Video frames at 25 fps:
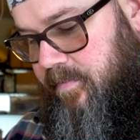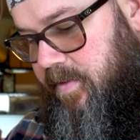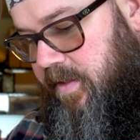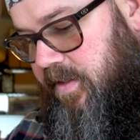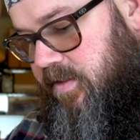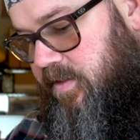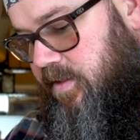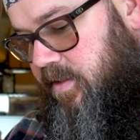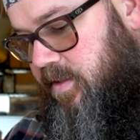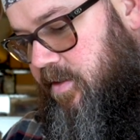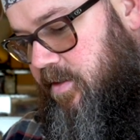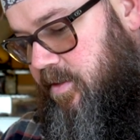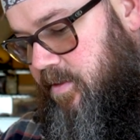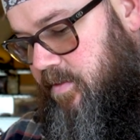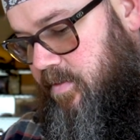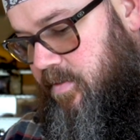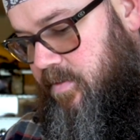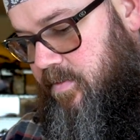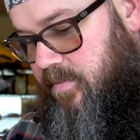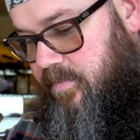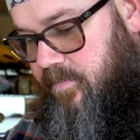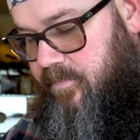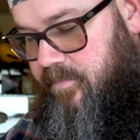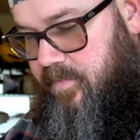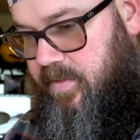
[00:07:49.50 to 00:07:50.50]
it's the
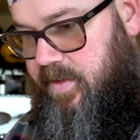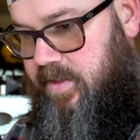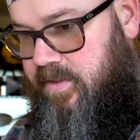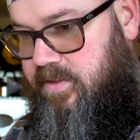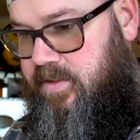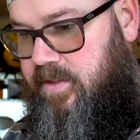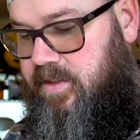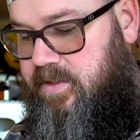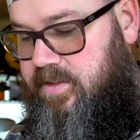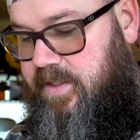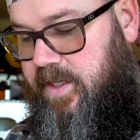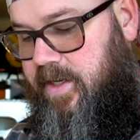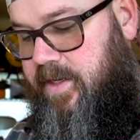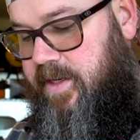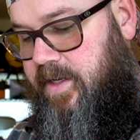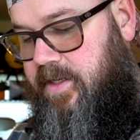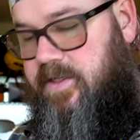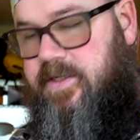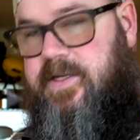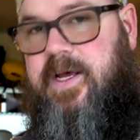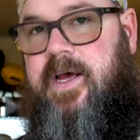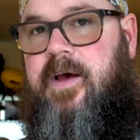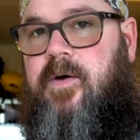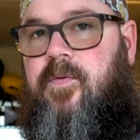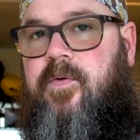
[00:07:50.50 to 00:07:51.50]
second
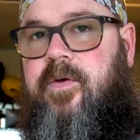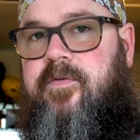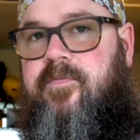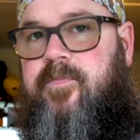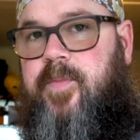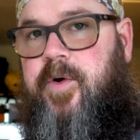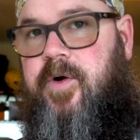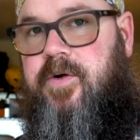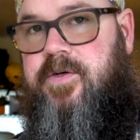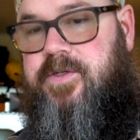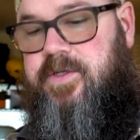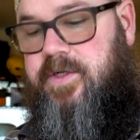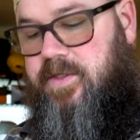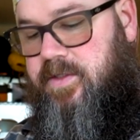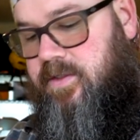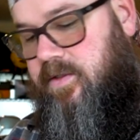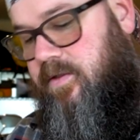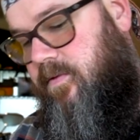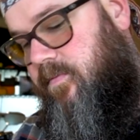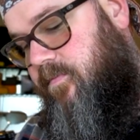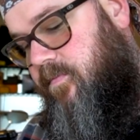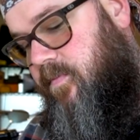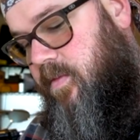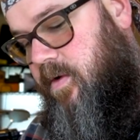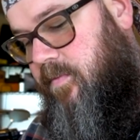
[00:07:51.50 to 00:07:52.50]
tent we've purchased.
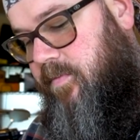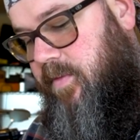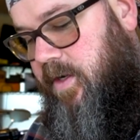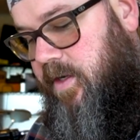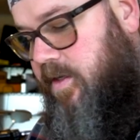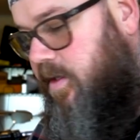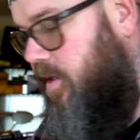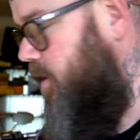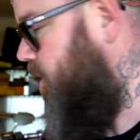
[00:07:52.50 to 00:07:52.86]
I'm not going